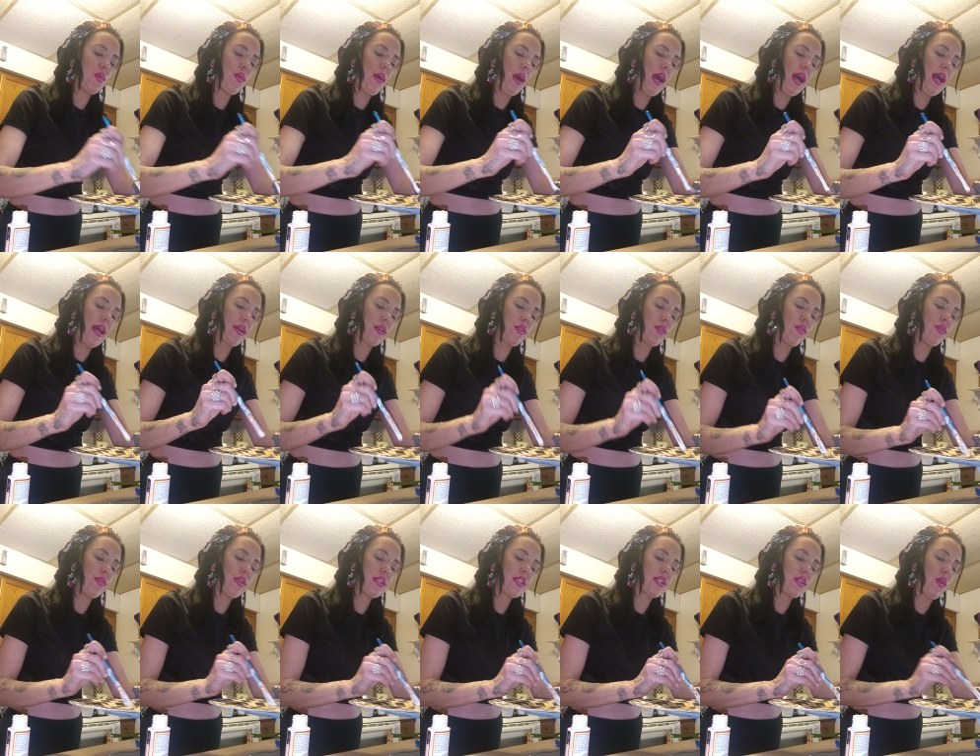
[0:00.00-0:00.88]
to hot
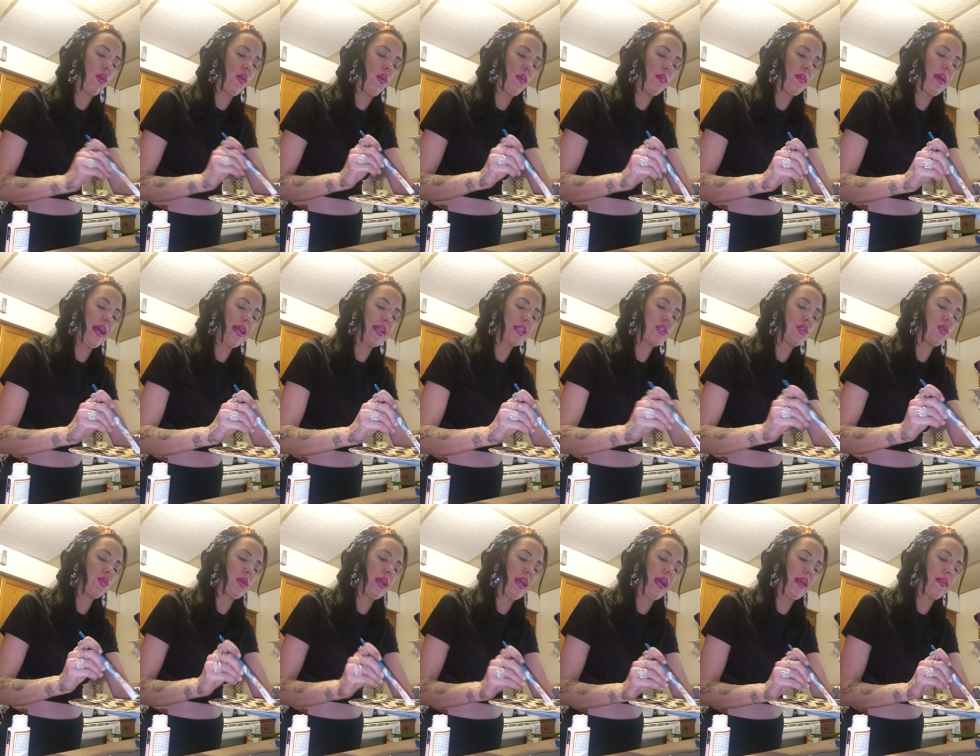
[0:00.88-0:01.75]
glue this all back
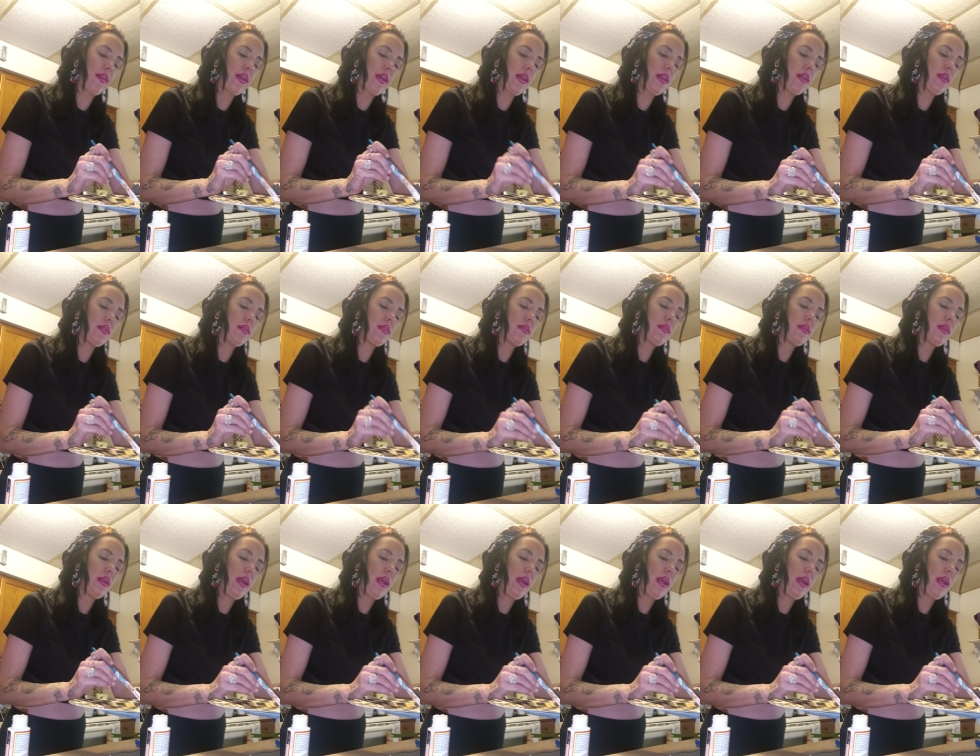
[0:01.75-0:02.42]
together